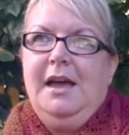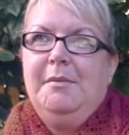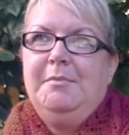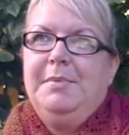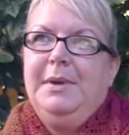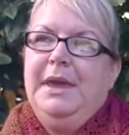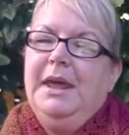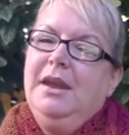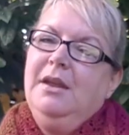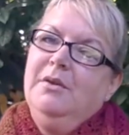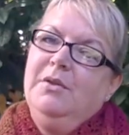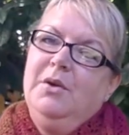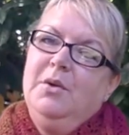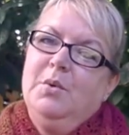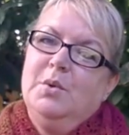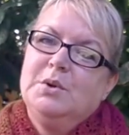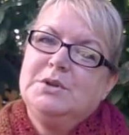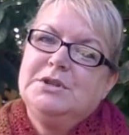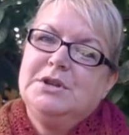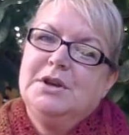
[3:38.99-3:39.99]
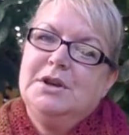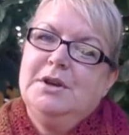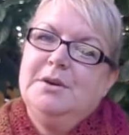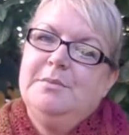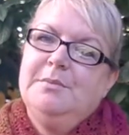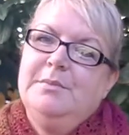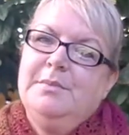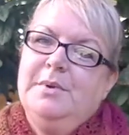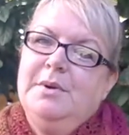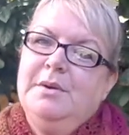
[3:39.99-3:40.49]
Beginning of the
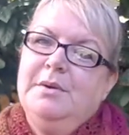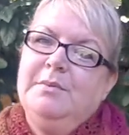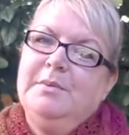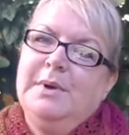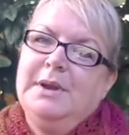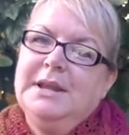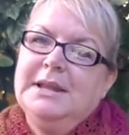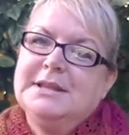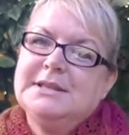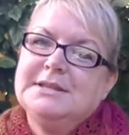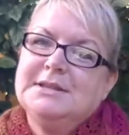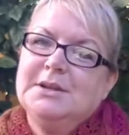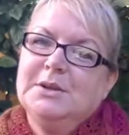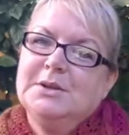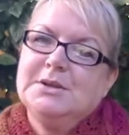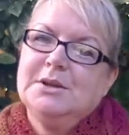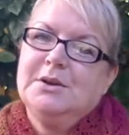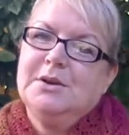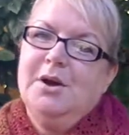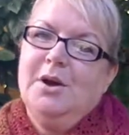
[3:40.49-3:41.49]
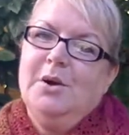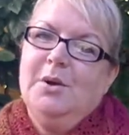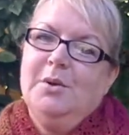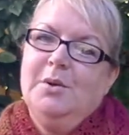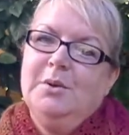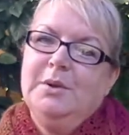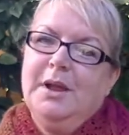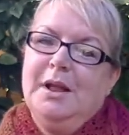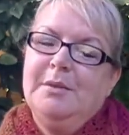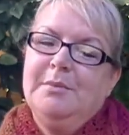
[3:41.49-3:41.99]
autumn, when it's not so
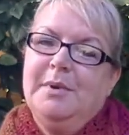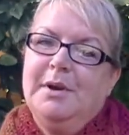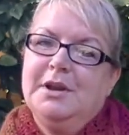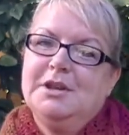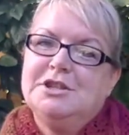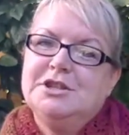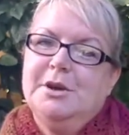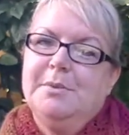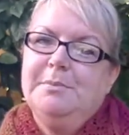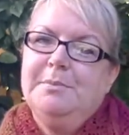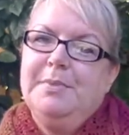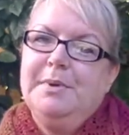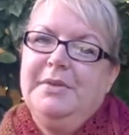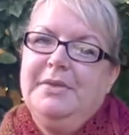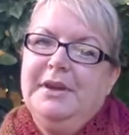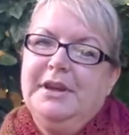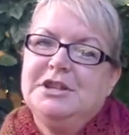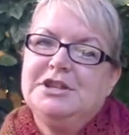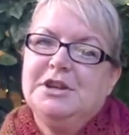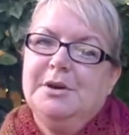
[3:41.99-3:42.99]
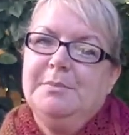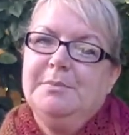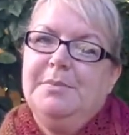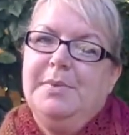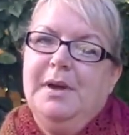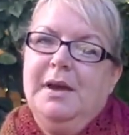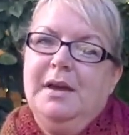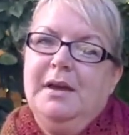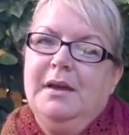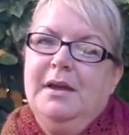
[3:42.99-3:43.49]
cold, I'll wear thick
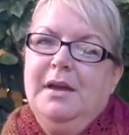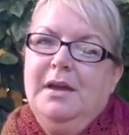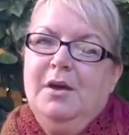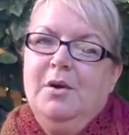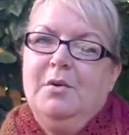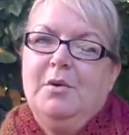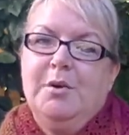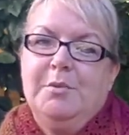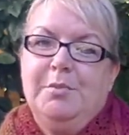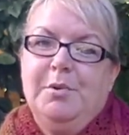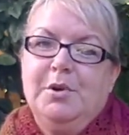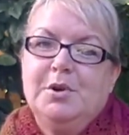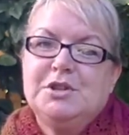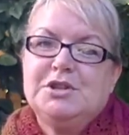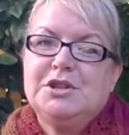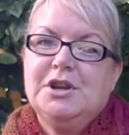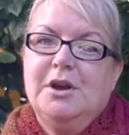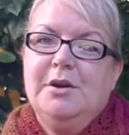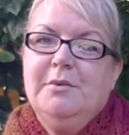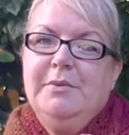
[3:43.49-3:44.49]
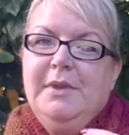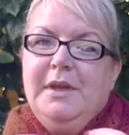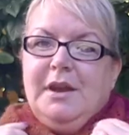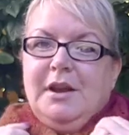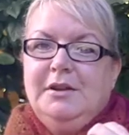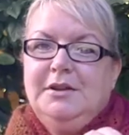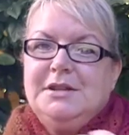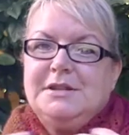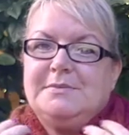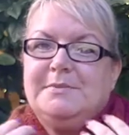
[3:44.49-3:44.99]
jumper or a poncho, and then
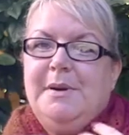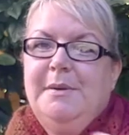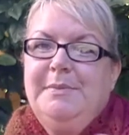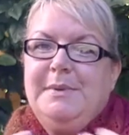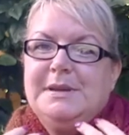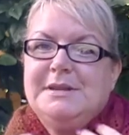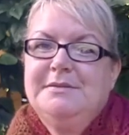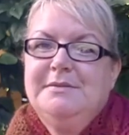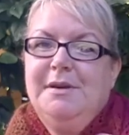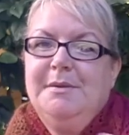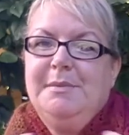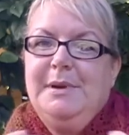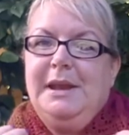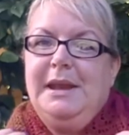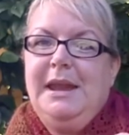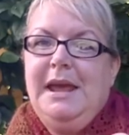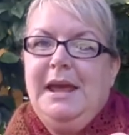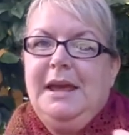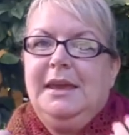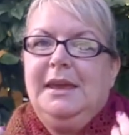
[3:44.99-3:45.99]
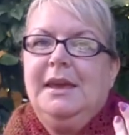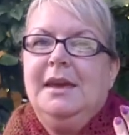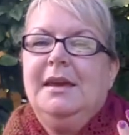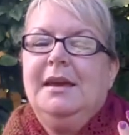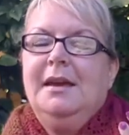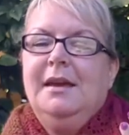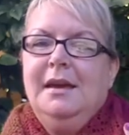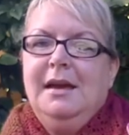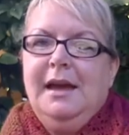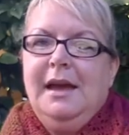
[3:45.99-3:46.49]
I'll just wrap this around my neck.
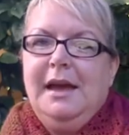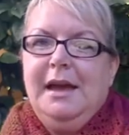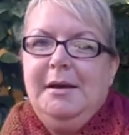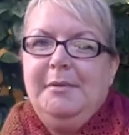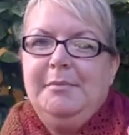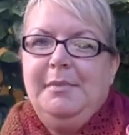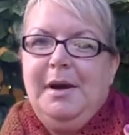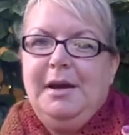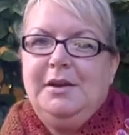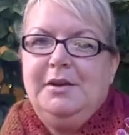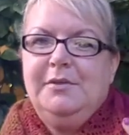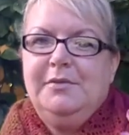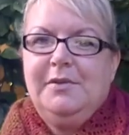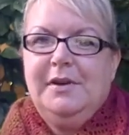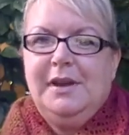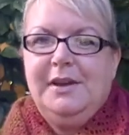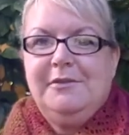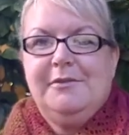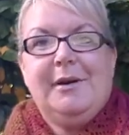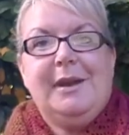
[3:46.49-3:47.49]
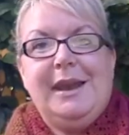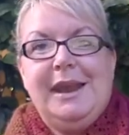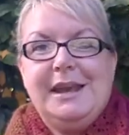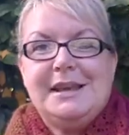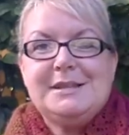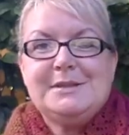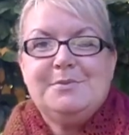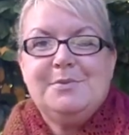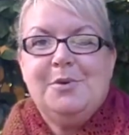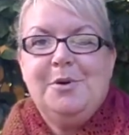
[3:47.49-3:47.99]
I do find if my
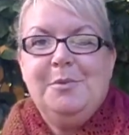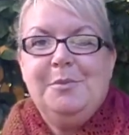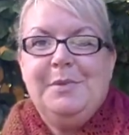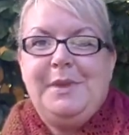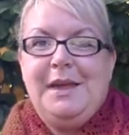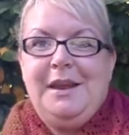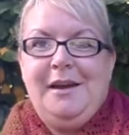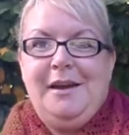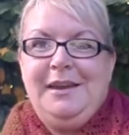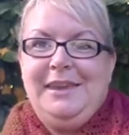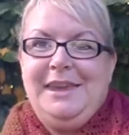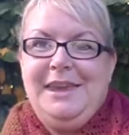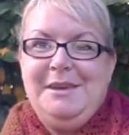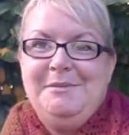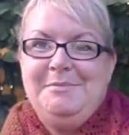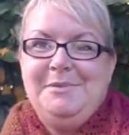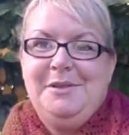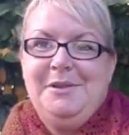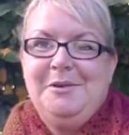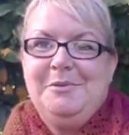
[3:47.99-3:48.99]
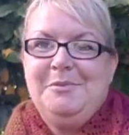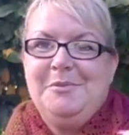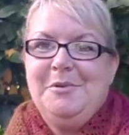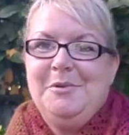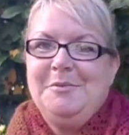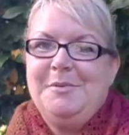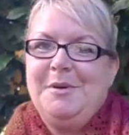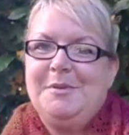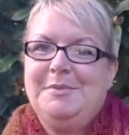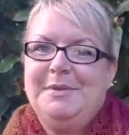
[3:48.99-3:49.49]
neck's warm, then I keep a lot
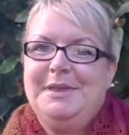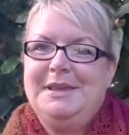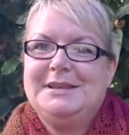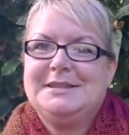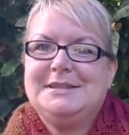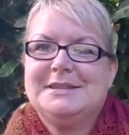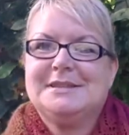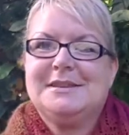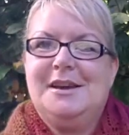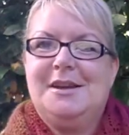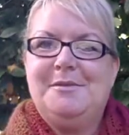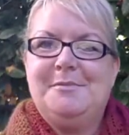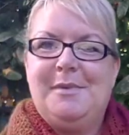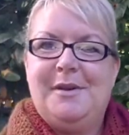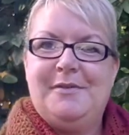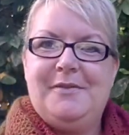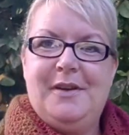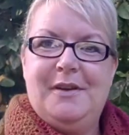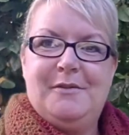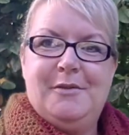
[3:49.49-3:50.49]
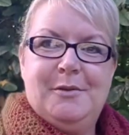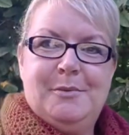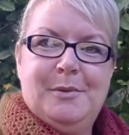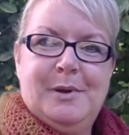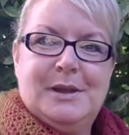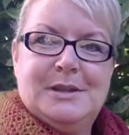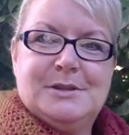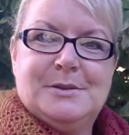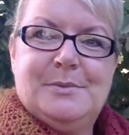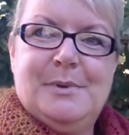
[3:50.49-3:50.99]
warmer. But this is kind of my favourite
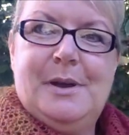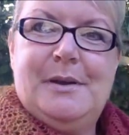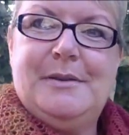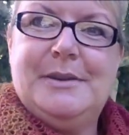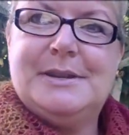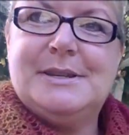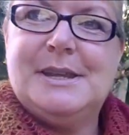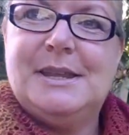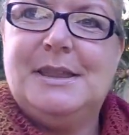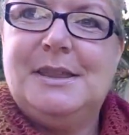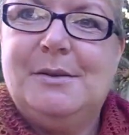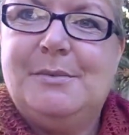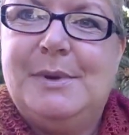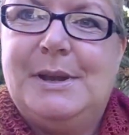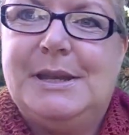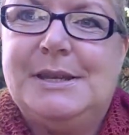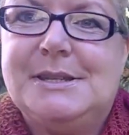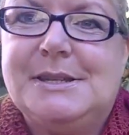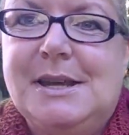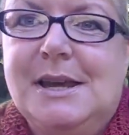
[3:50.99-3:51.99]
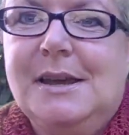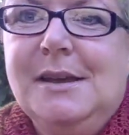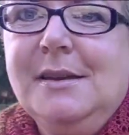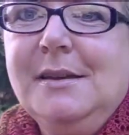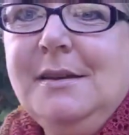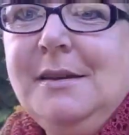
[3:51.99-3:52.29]
way to wear it in the winter.